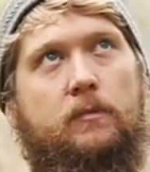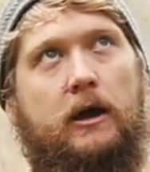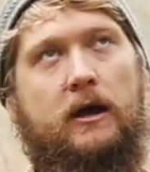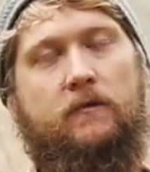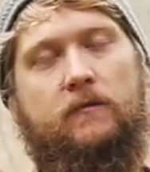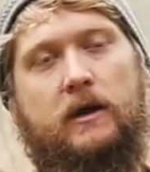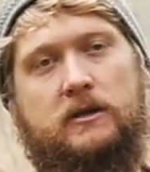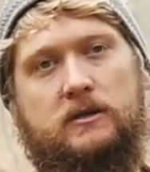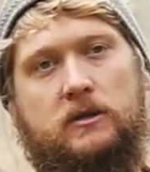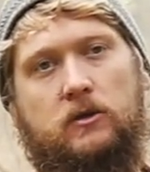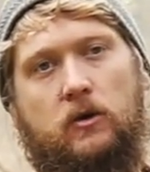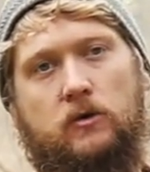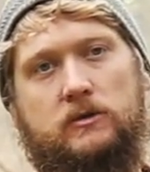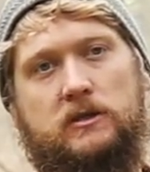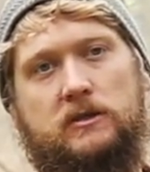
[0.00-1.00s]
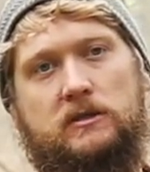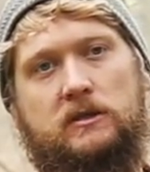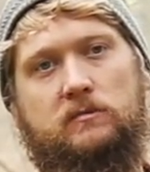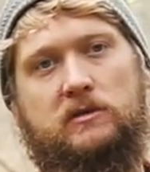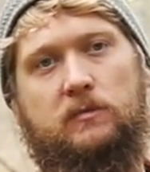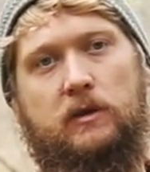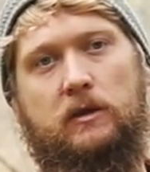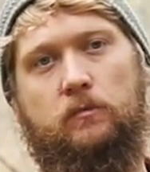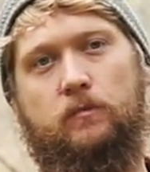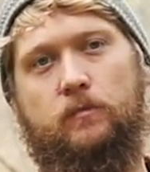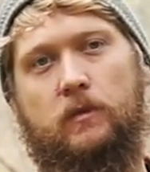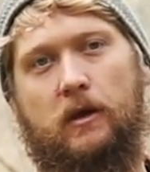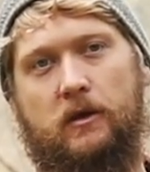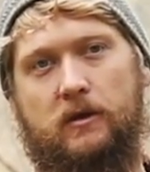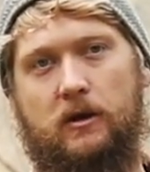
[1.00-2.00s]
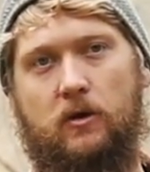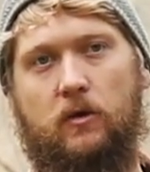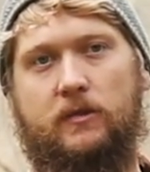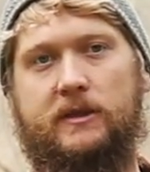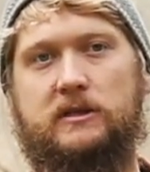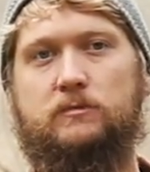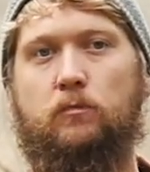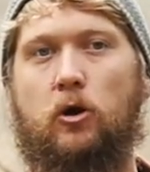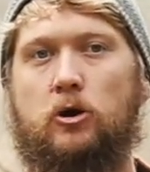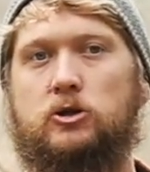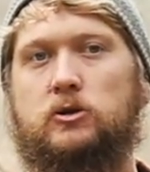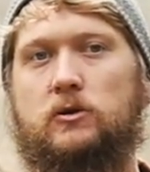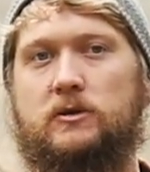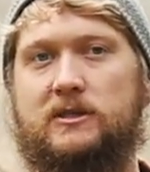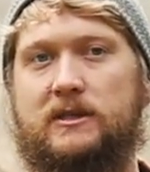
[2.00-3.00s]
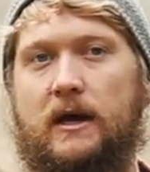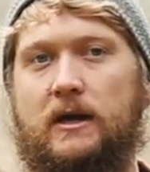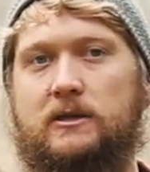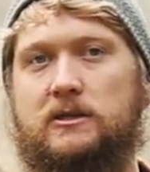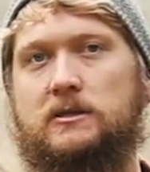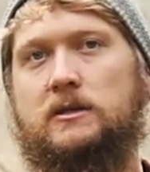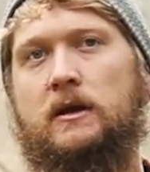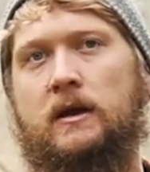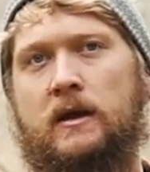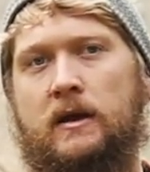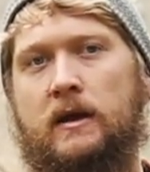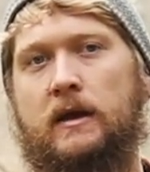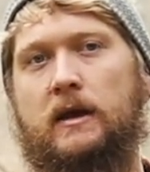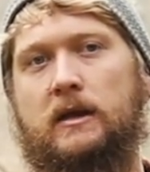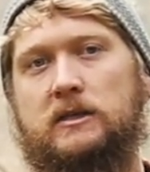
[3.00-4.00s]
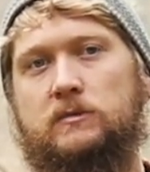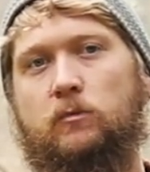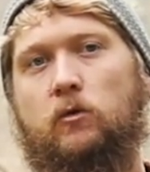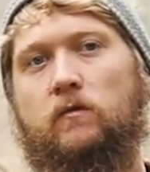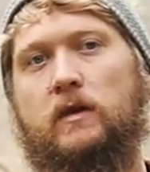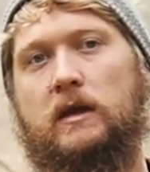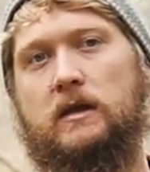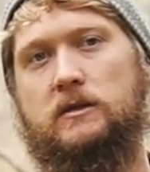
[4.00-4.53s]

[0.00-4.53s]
by affecting those that seem to be, you know, on these marginal sites, it is moving